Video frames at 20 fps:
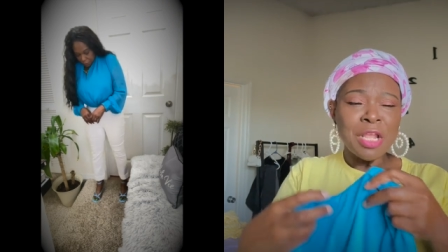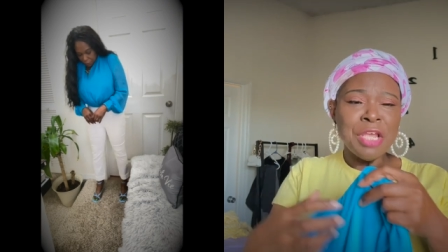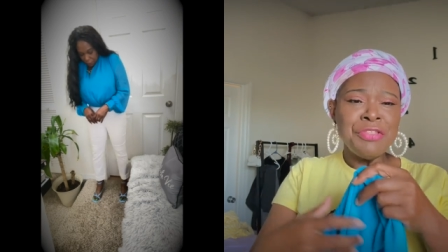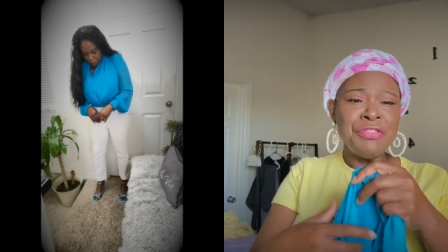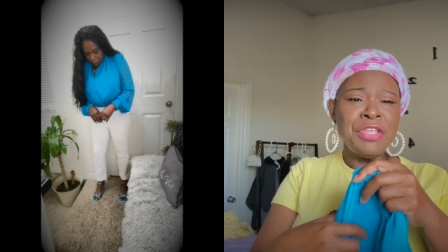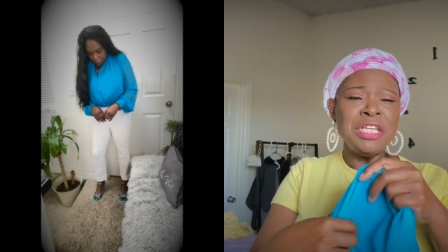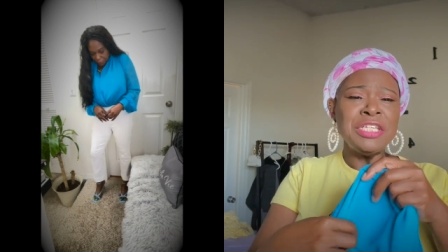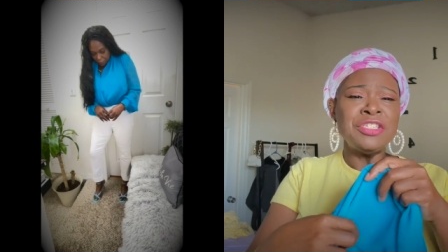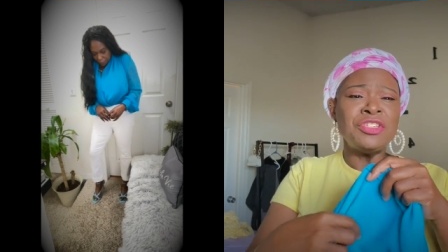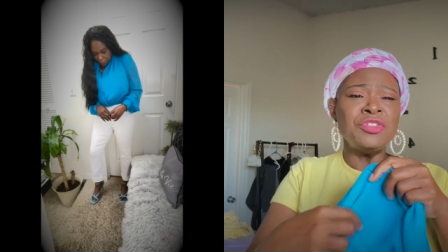
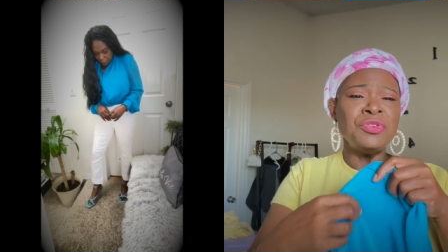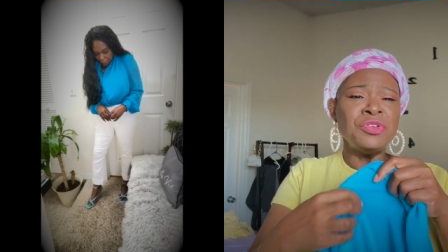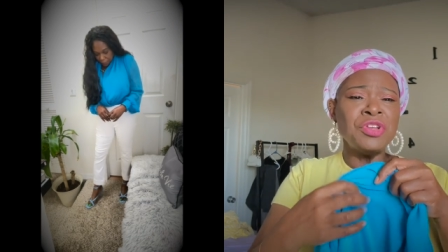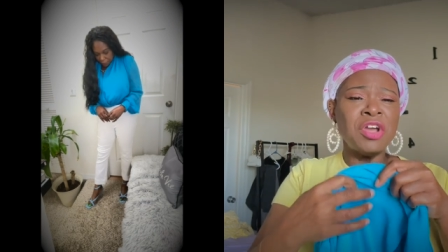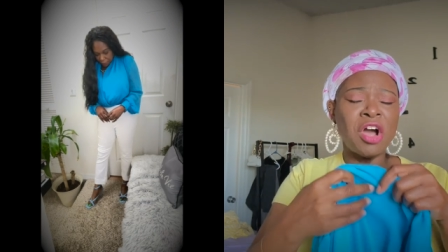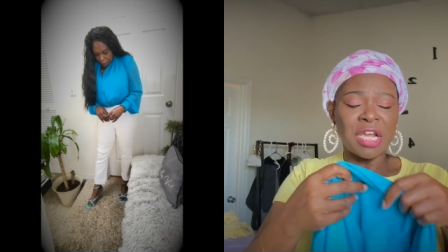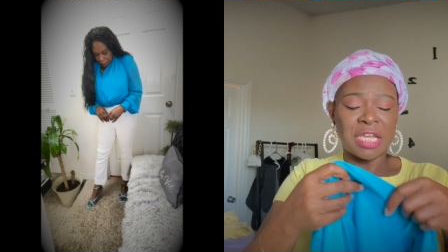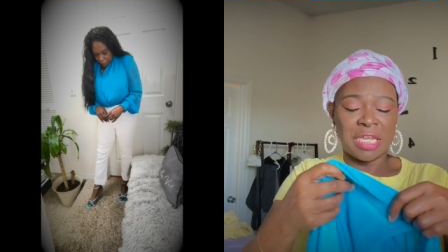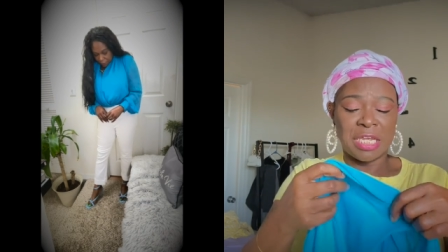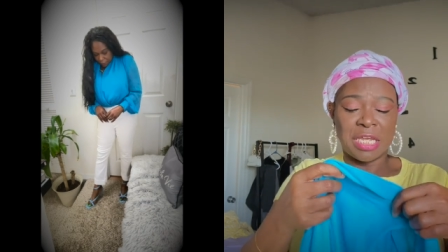This New
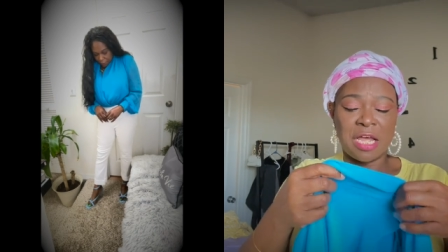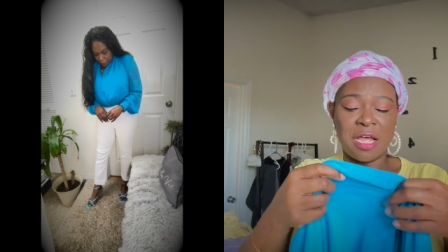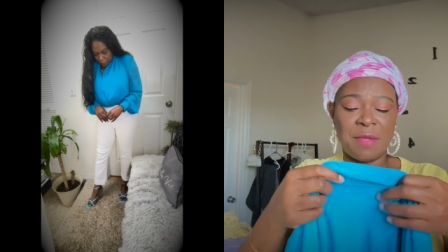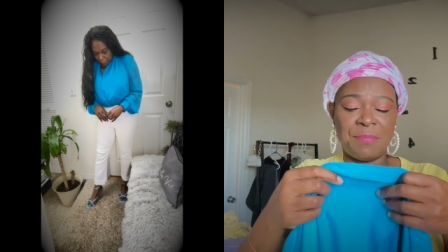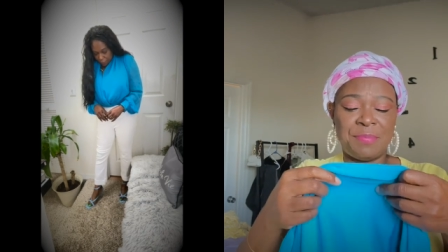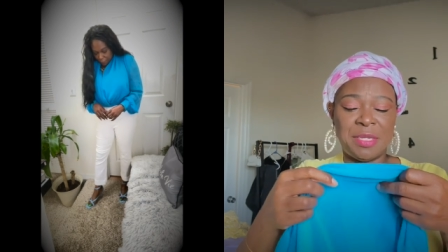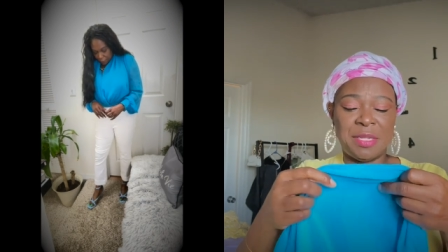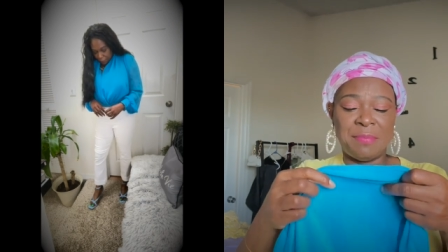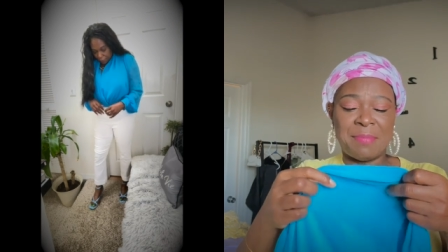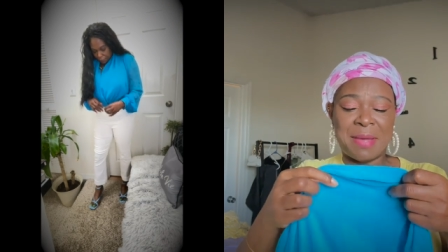York and
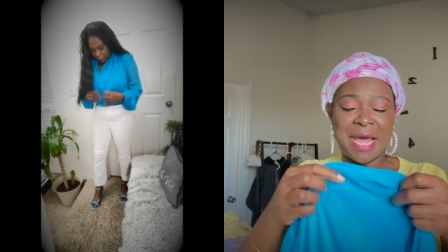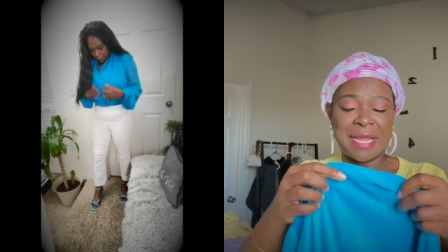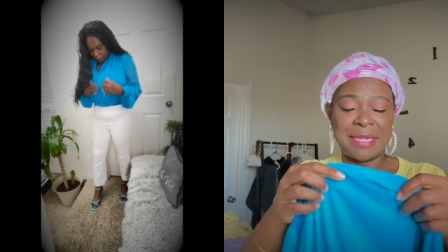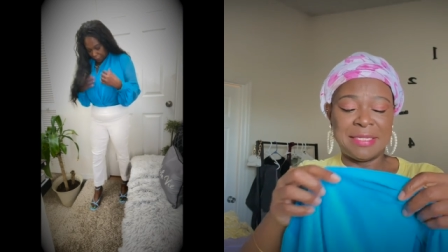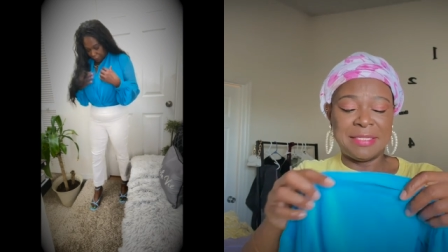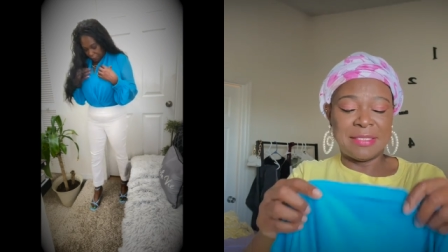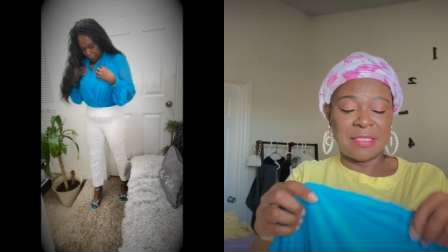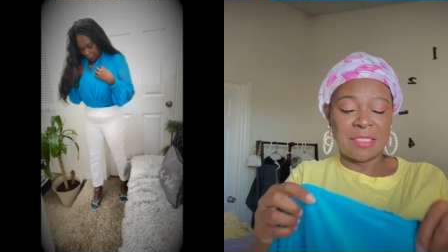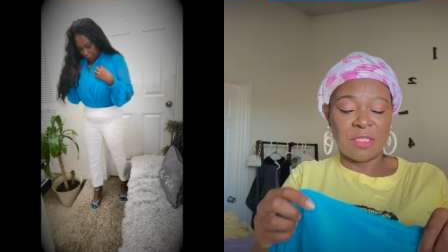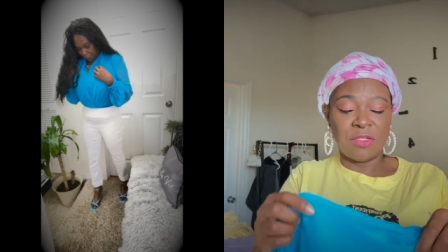Company
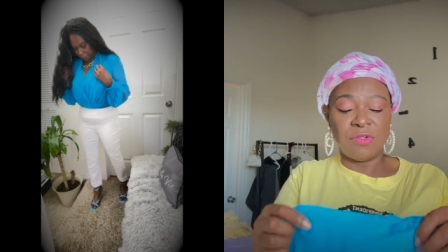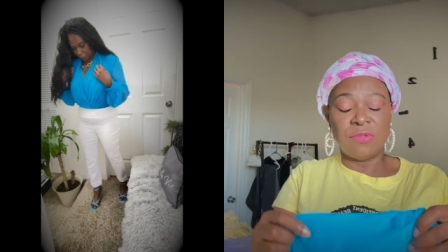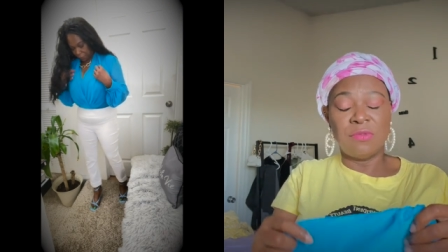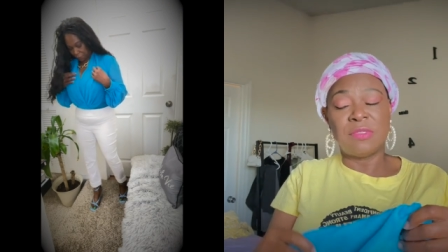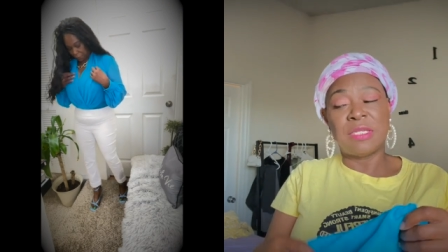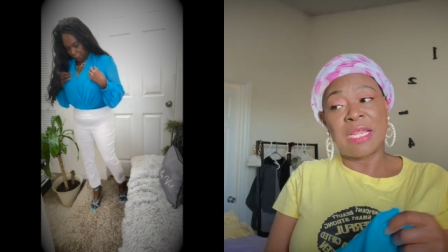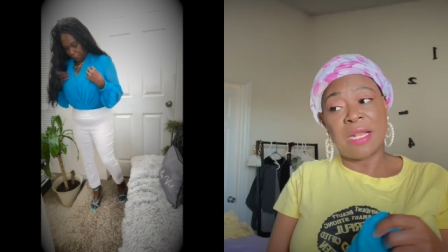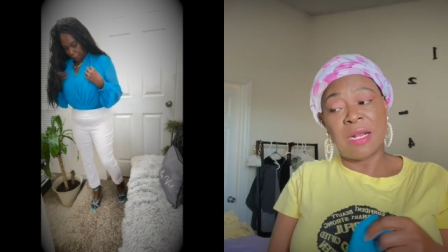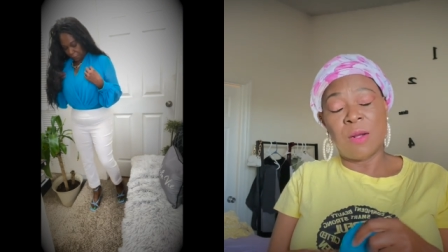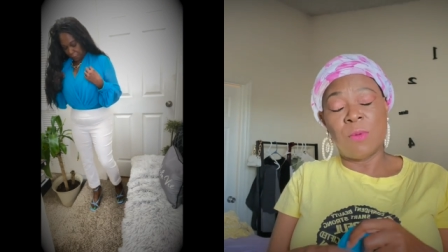bodysuit
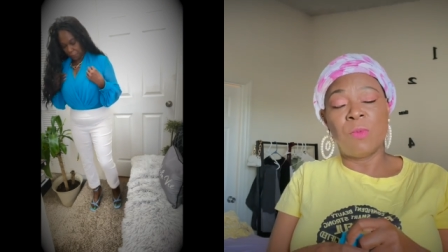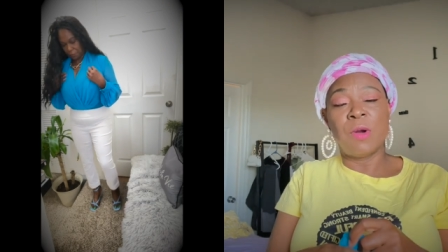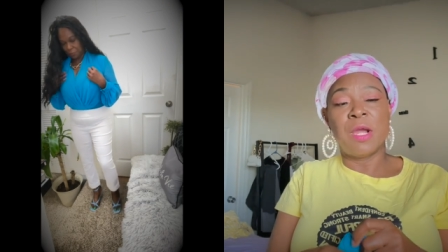that I'm